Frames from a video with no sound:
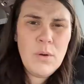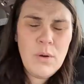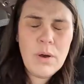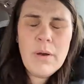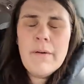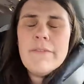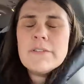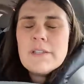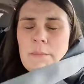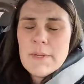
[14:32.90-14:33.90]
Whew.
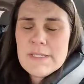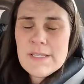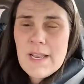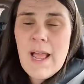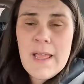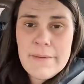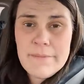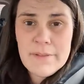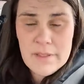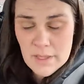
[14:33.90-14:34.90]
For some reason, I am
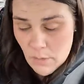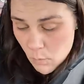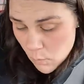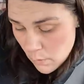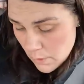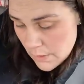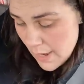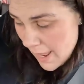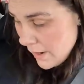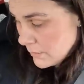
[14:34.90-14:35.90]
feeling
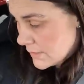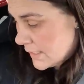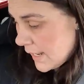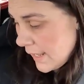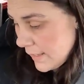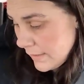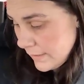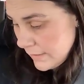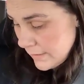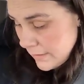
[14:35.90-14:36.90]
worn out today,
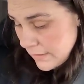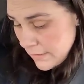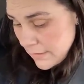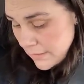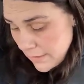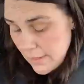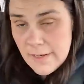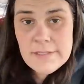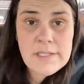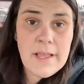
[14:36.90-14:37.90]
and
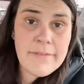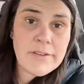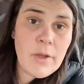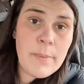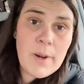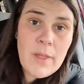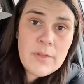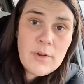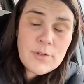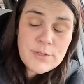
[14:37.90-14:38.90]
I still have to go put all
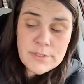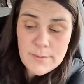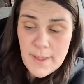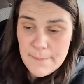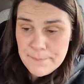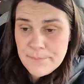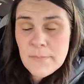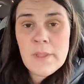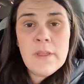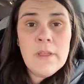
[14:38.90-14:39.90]
the groceries away.
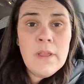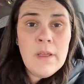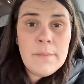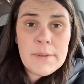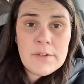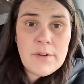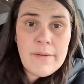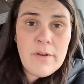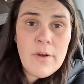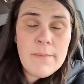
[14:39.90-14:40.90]
We're gonna
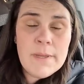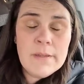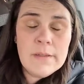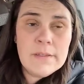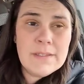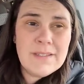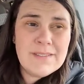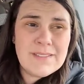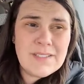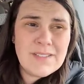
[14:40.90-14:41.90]
drive home.
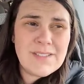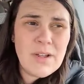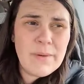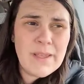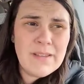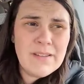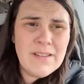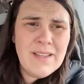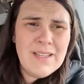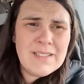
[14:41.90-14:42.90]
Still snowing.
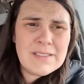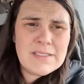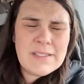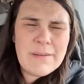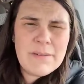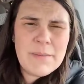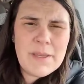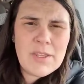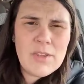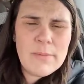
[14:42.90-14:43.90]
Doesn't seem to
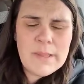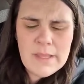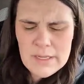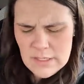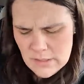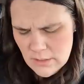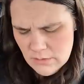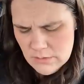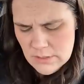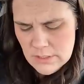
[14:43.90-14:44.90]
be accumulating
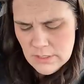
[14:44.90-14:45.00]
though.